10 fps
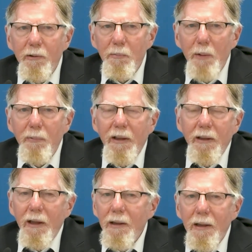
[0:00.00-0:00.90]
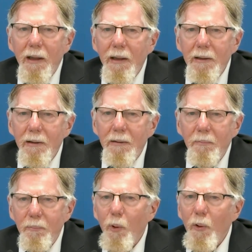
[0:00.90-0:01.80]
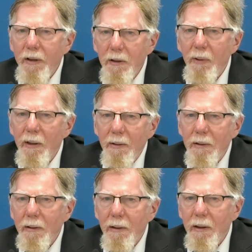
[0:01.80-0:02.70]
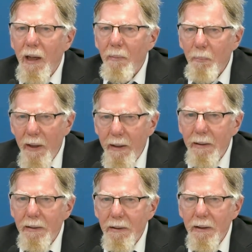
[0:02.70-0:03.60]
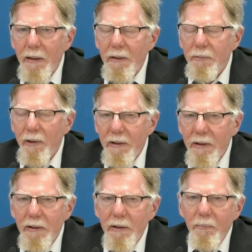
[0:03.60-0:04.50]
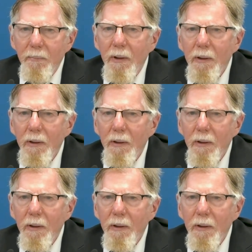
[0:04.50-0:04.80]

remembered it, the other connected point about the campaigns against racism